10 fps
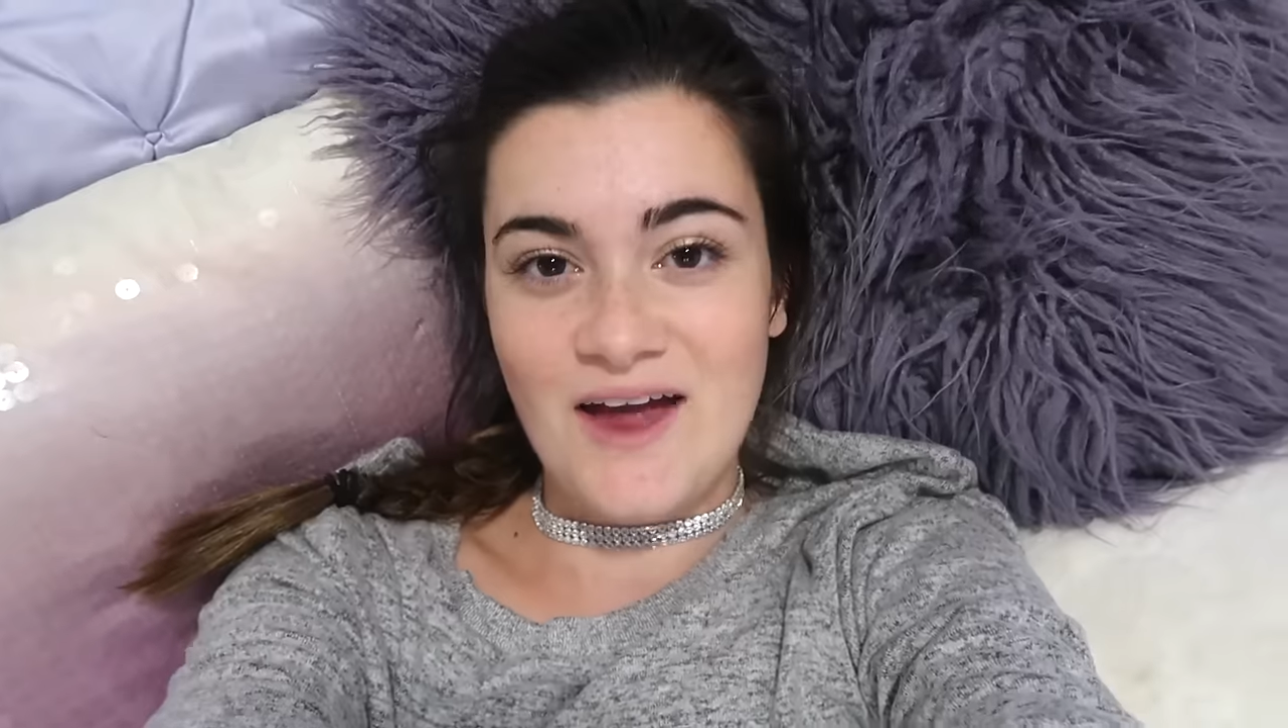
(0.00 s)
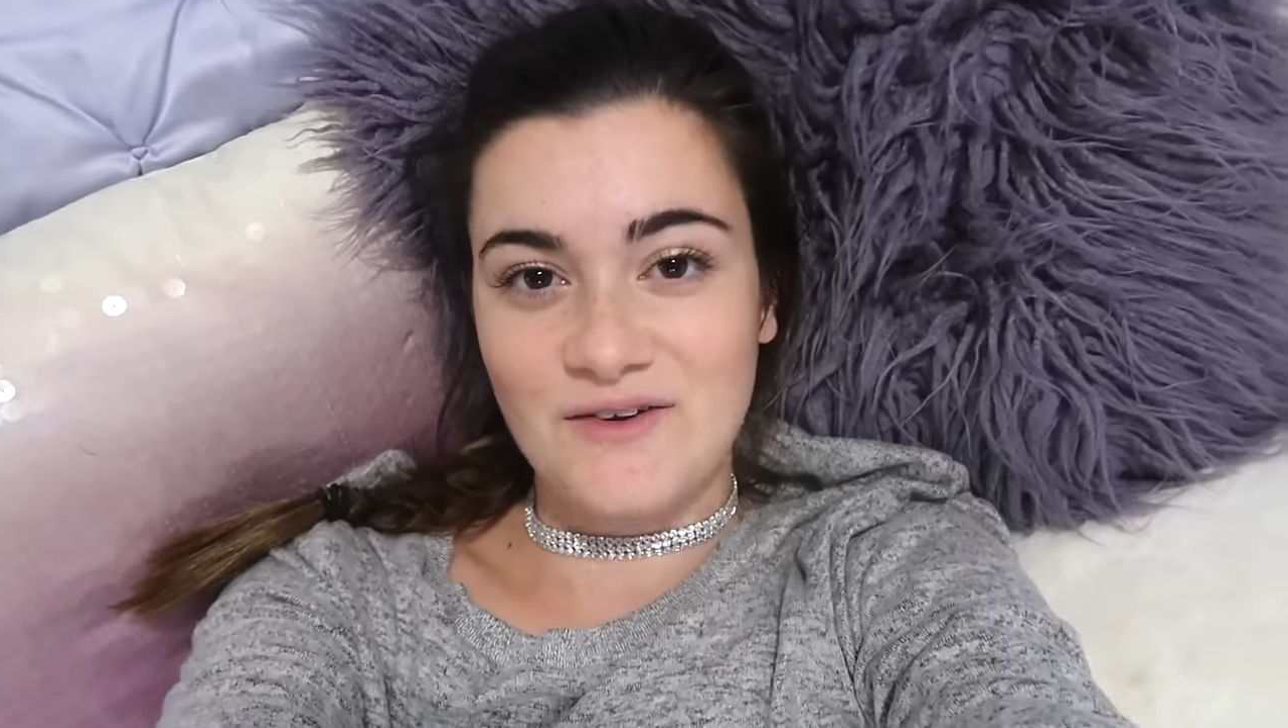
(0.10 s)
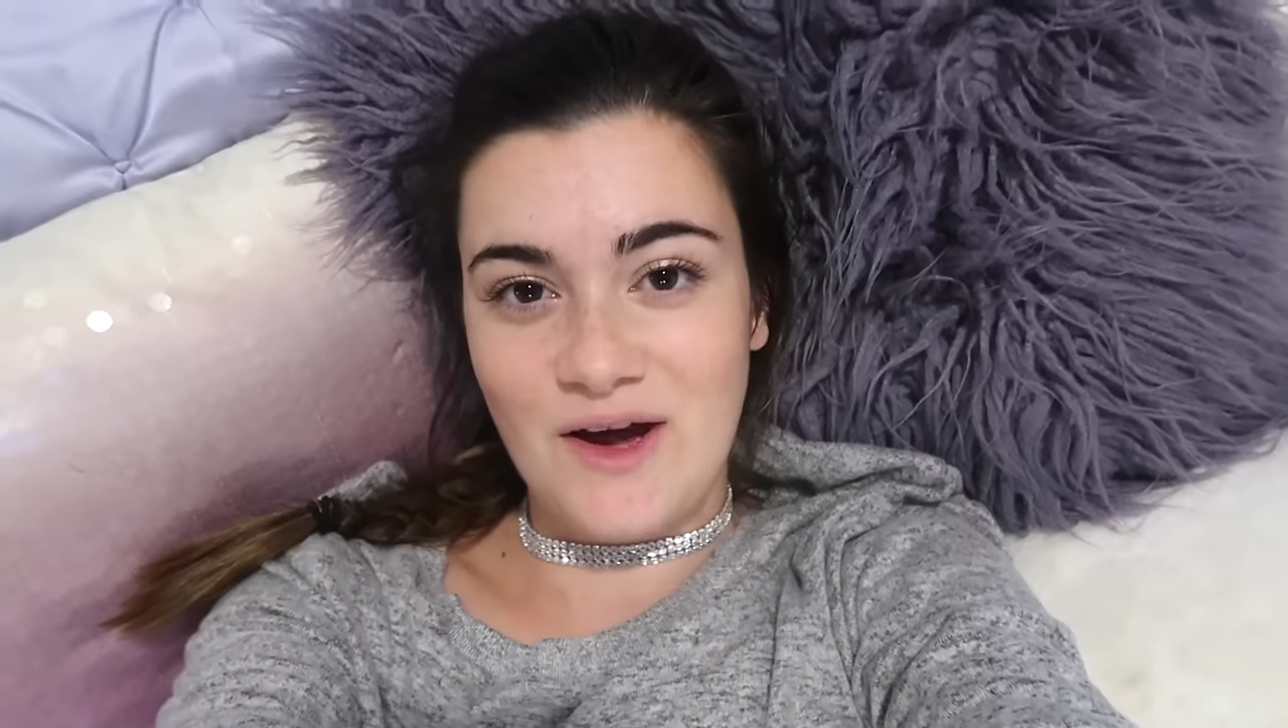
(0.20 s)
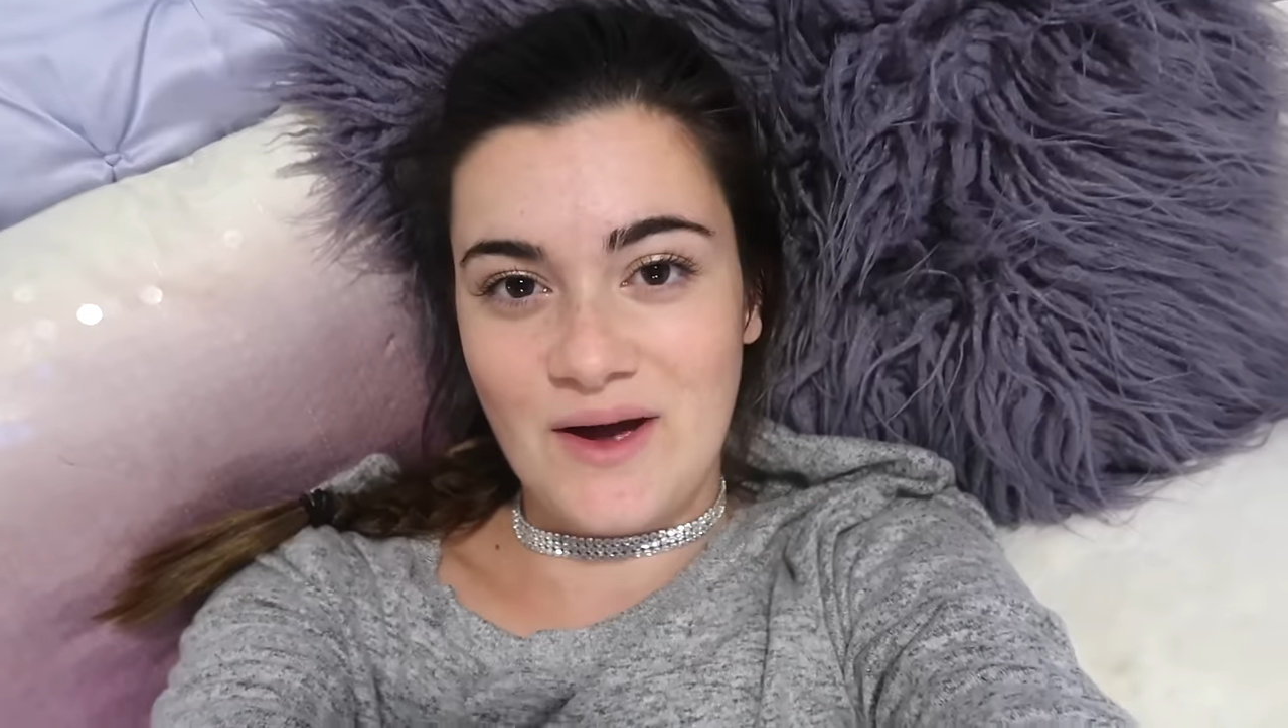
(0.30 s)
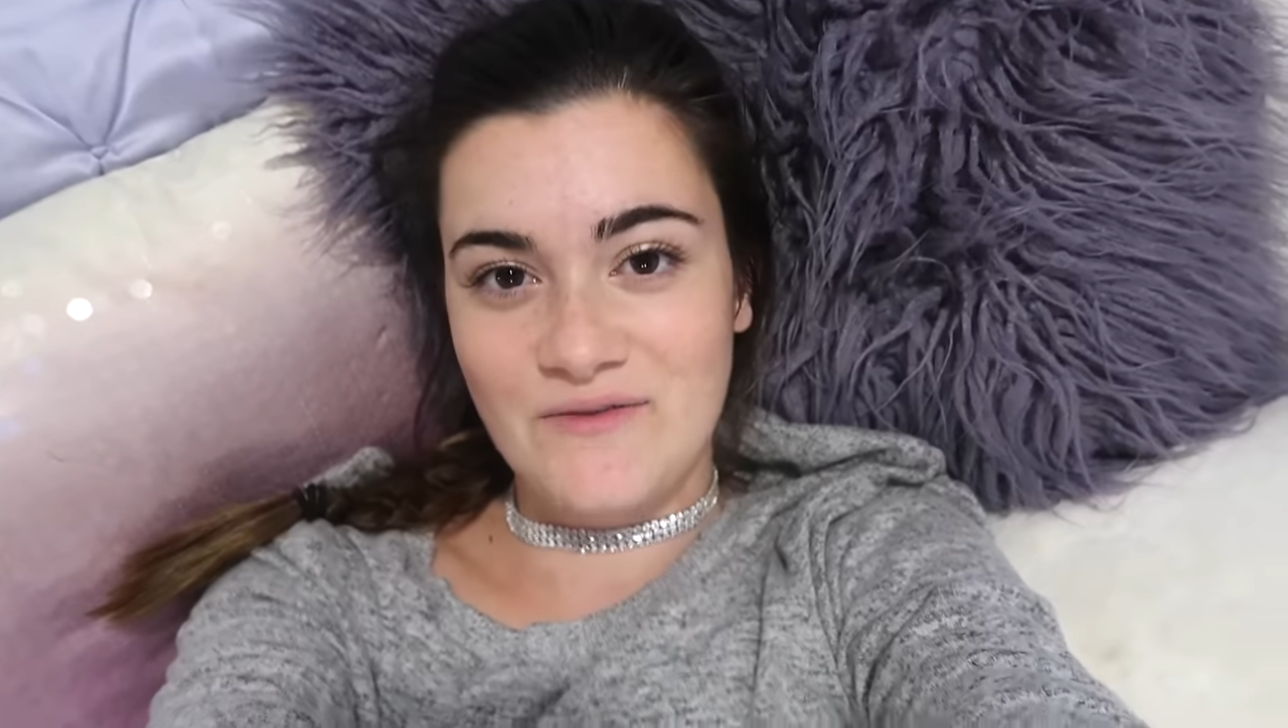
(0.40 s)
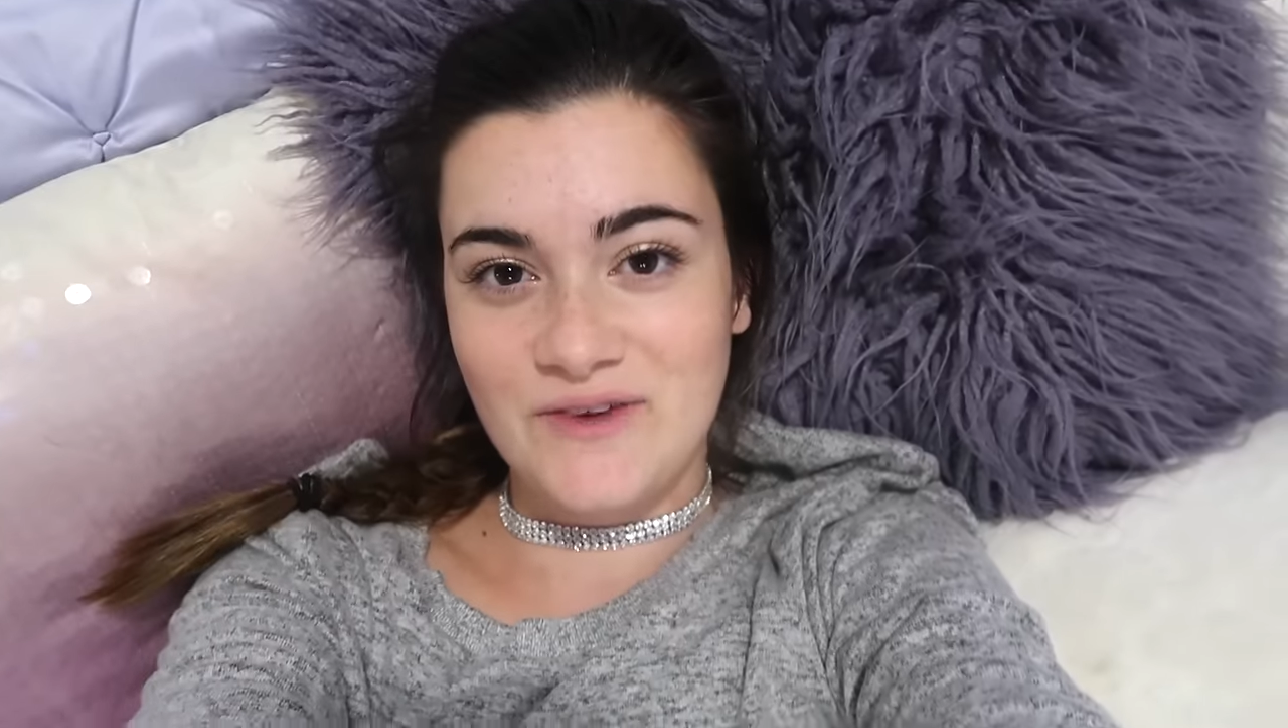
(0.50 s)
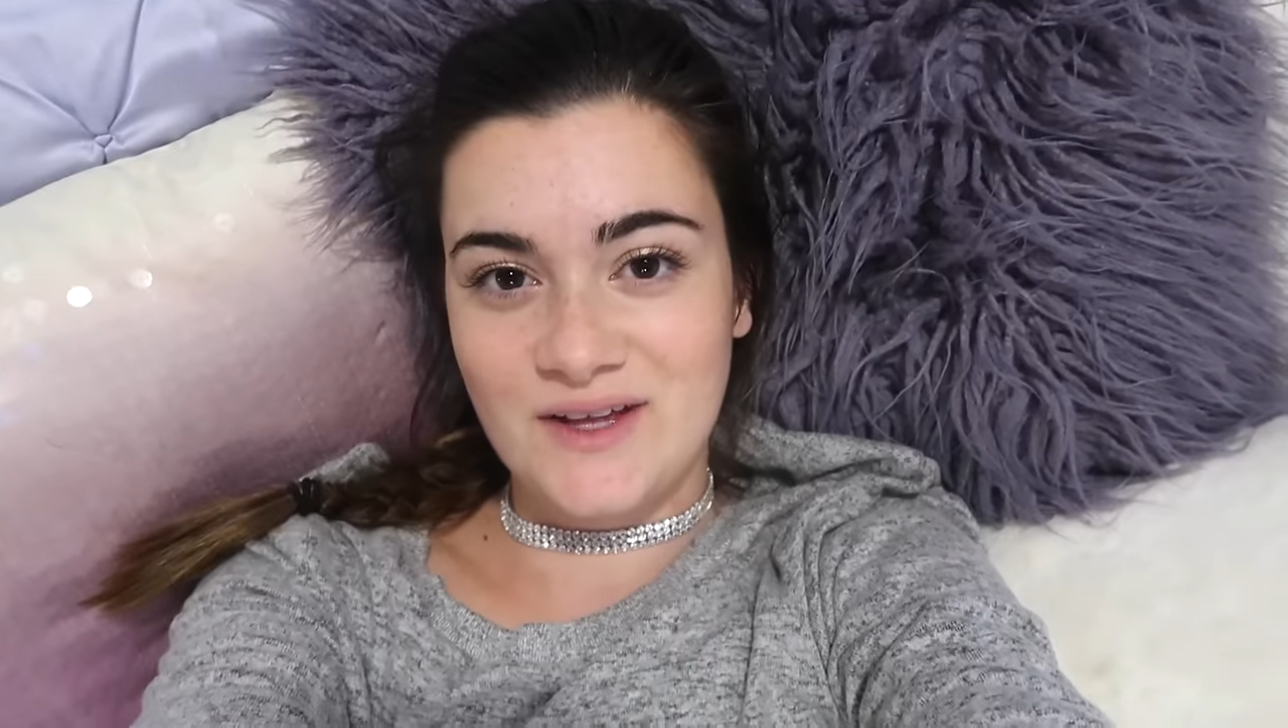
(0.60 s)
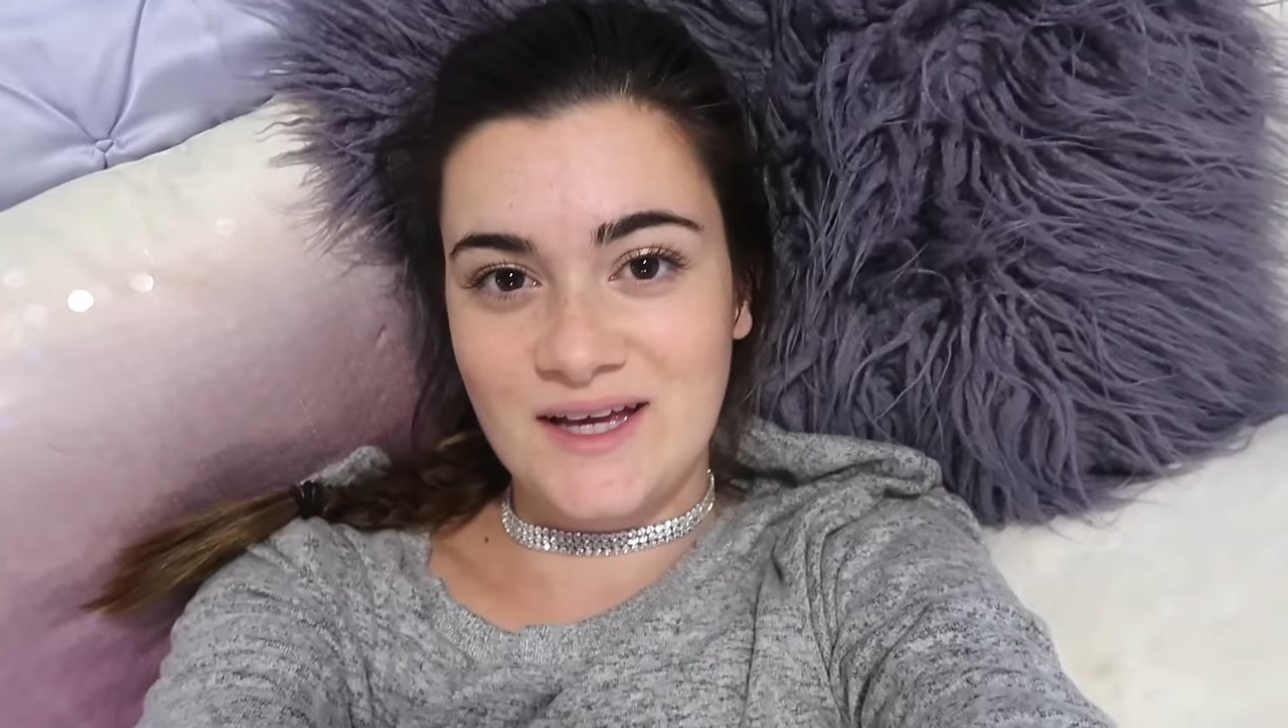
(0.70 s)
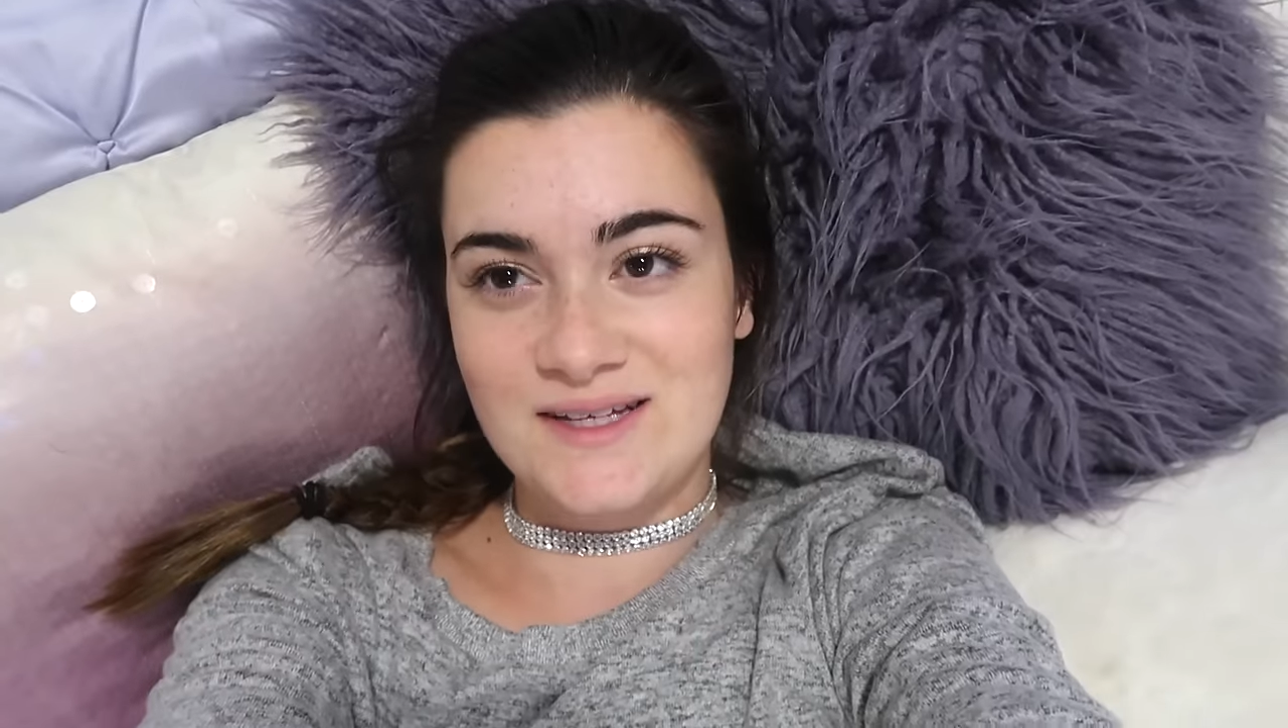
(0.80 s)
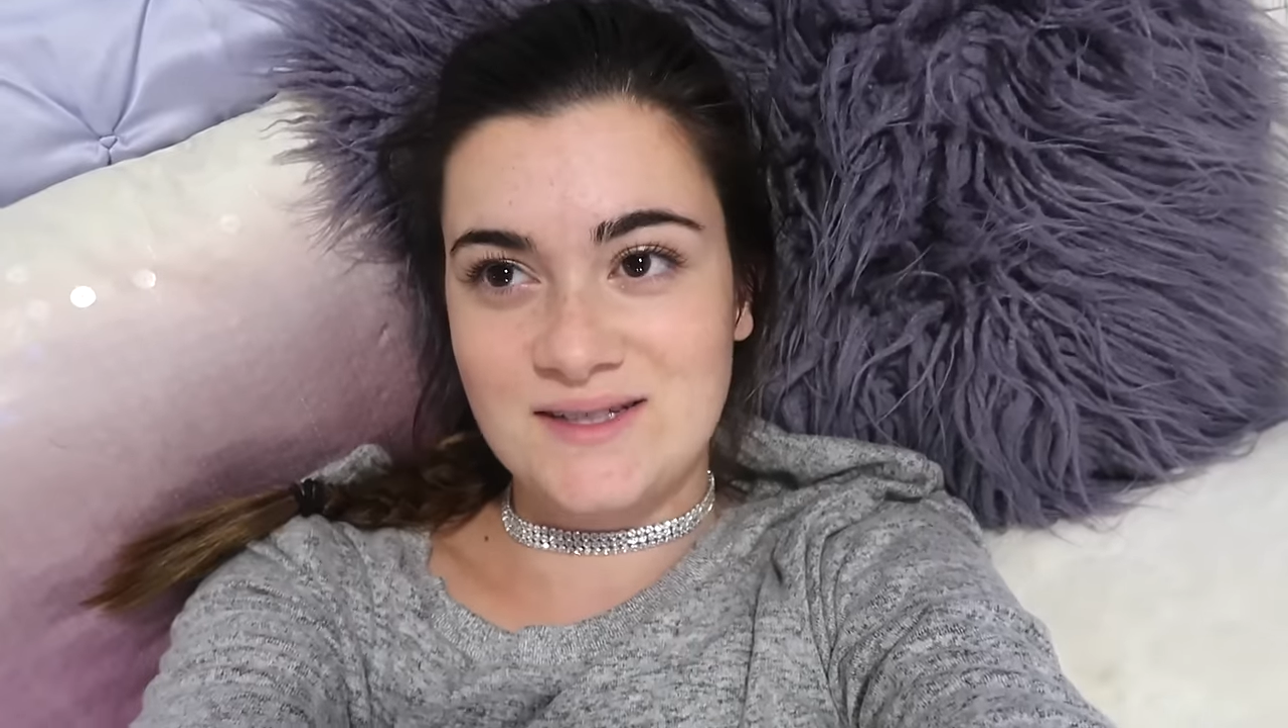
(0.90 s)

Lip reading: I don't know, I feel like